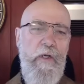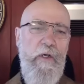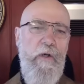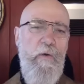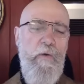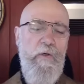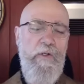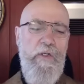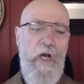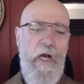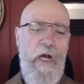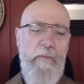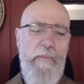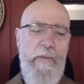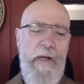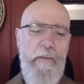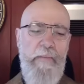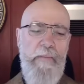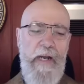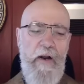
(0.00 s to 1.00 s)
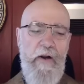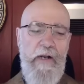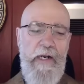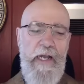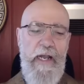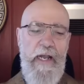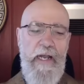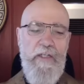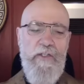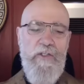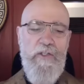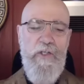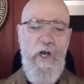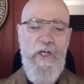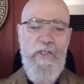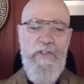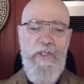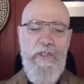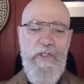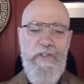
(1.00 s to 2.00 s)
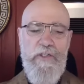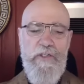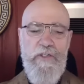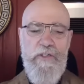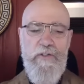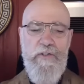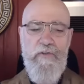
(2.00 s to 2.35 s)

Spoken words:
were talking about marinades, sauces,